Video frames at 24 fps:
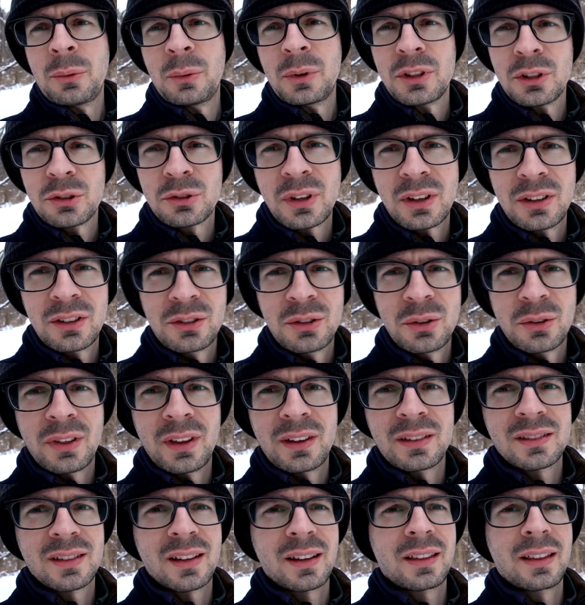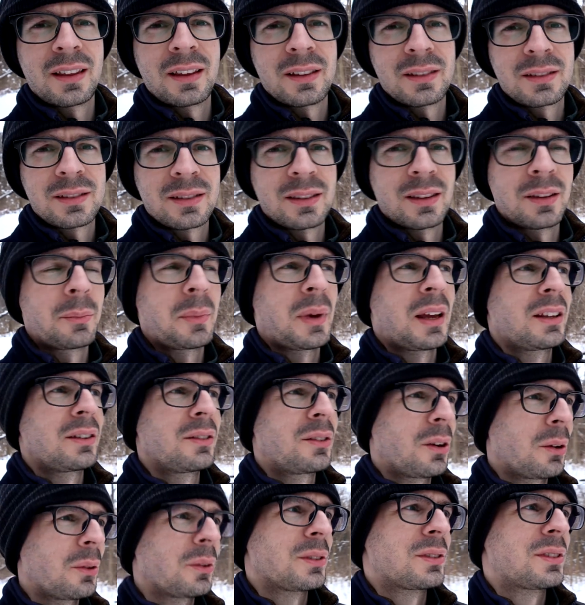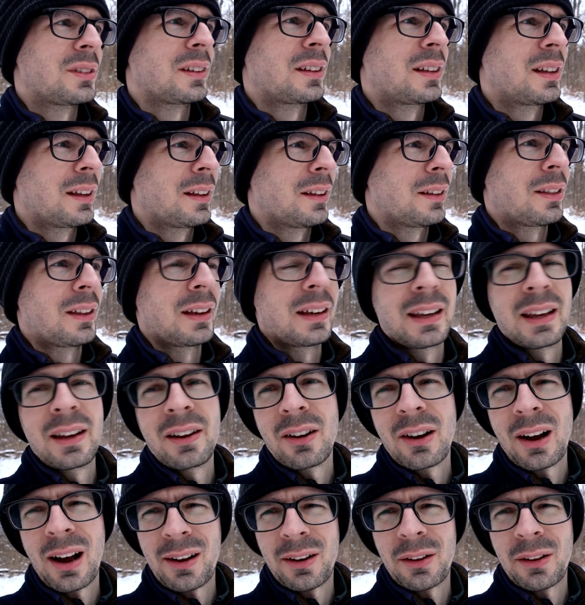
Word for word: When you're trying to do things like this, the main goal is to get the gear